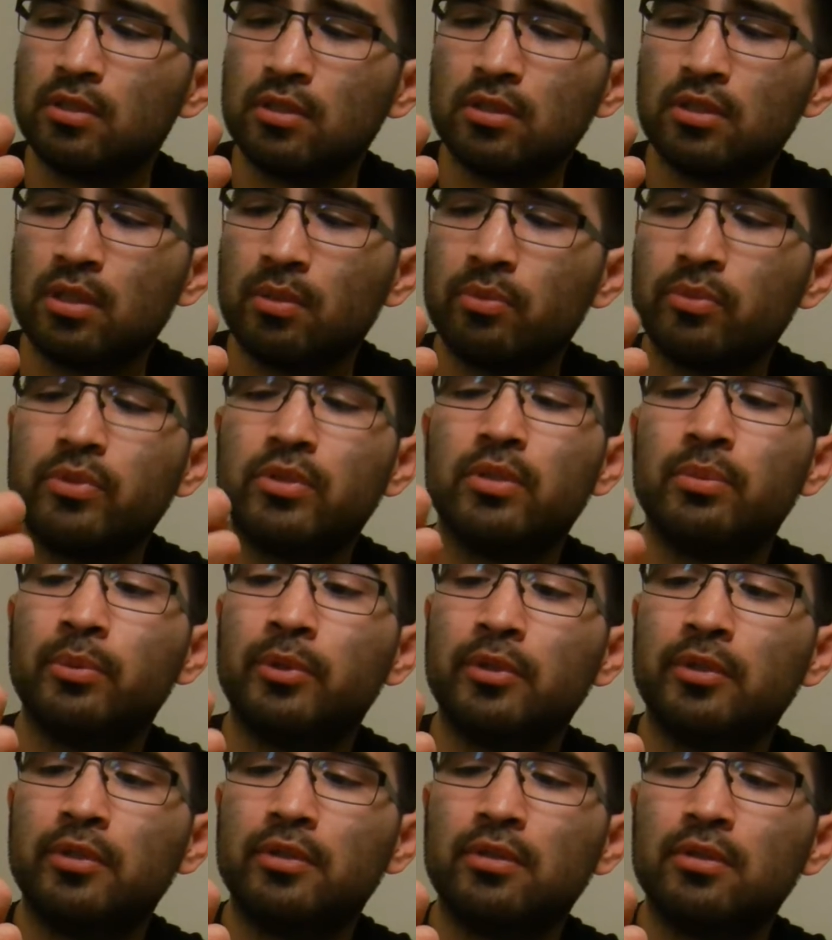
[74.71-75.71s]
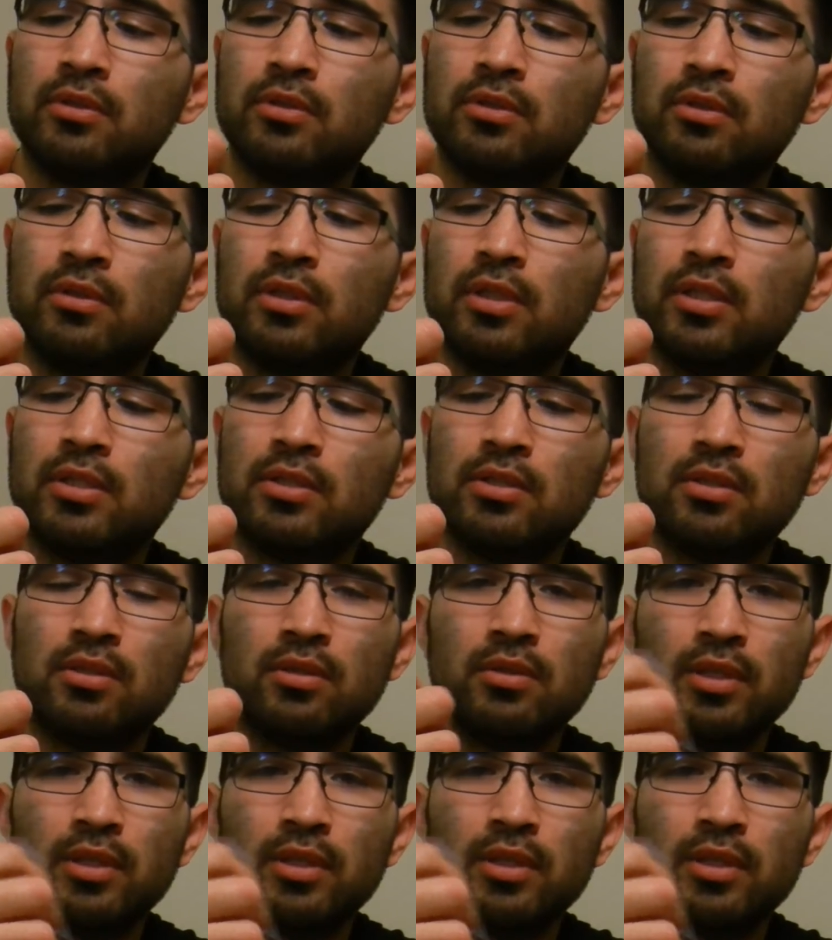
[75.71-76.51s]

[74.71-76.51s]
some similar to this,